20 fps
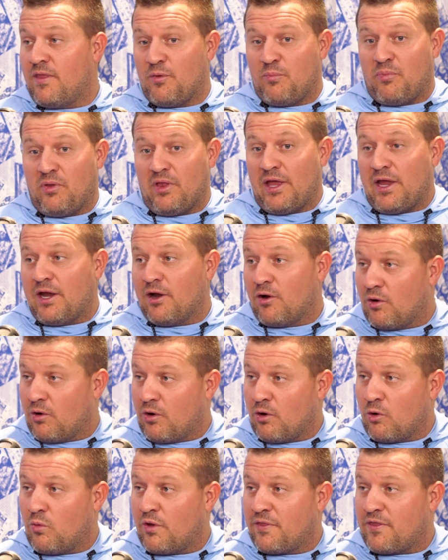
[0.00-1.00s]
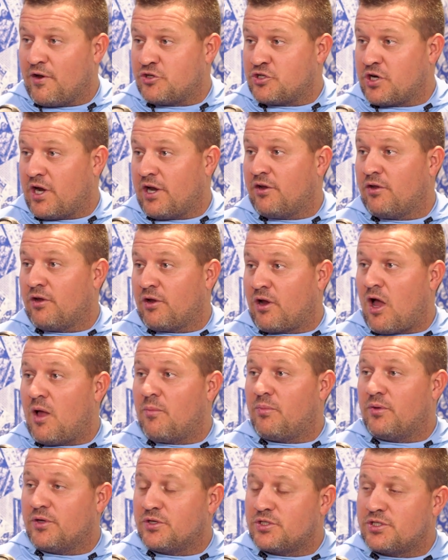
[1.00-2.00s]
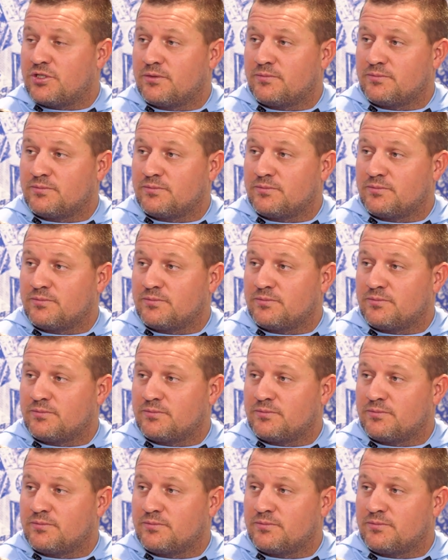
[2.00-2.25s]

play or what they're trying to accomplish.